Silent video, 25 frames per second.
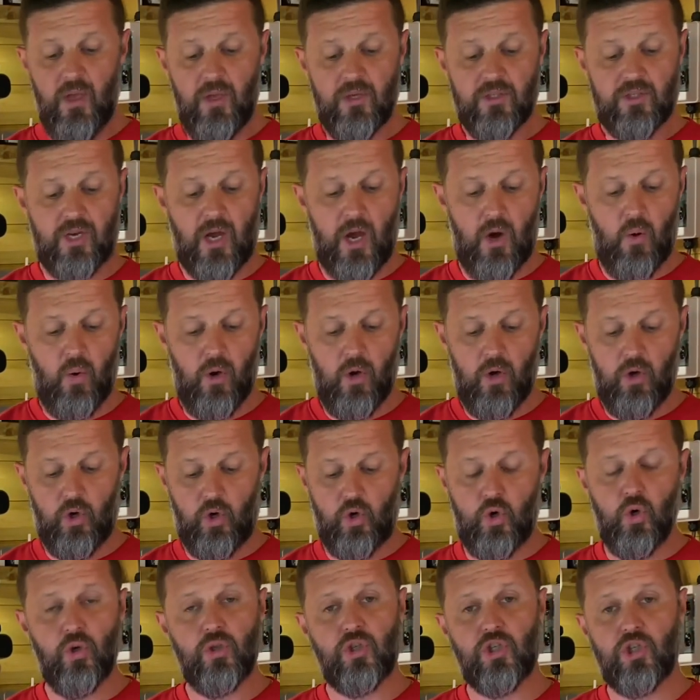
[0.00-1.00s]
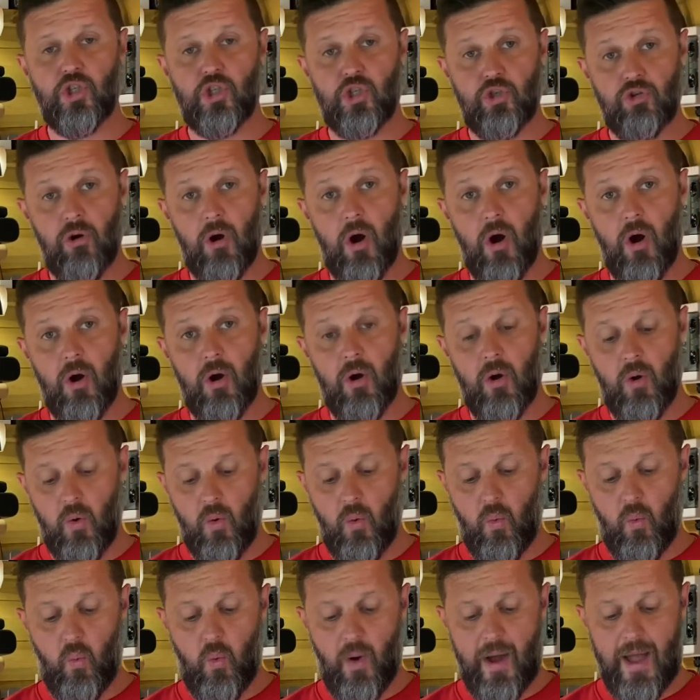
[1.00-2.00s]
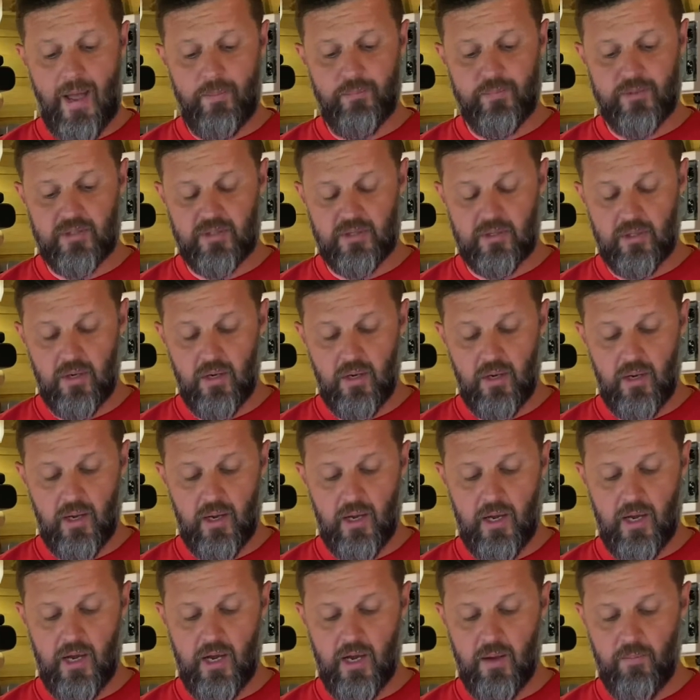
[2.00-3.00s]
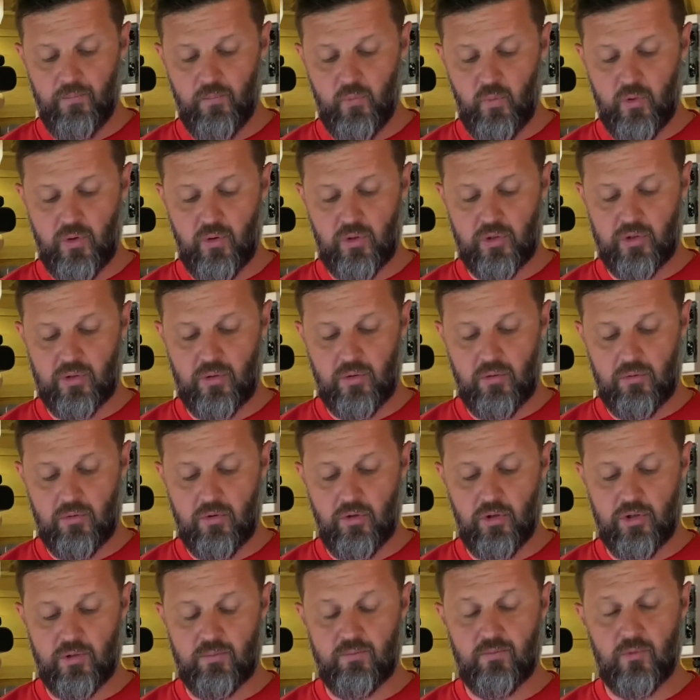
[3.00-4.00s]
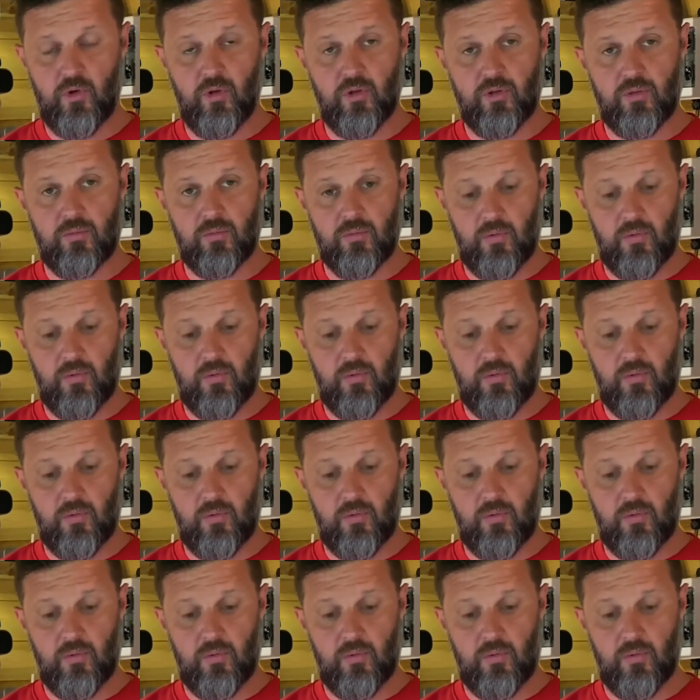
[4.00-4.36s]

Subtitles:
So good strong webs with good